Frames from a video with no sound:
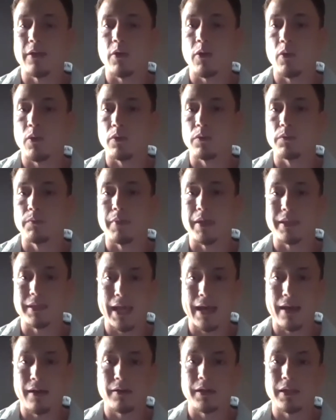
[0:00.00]
old
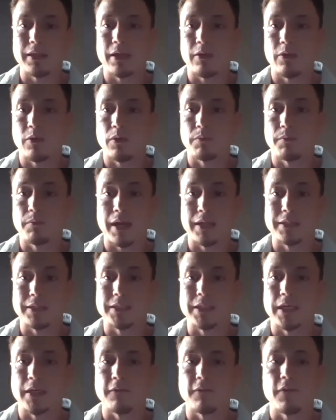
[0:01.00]
mentality, that old
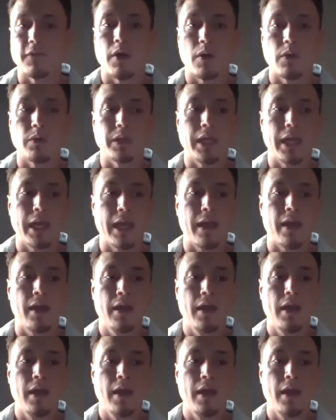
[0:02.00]
mindset of, oh yeah,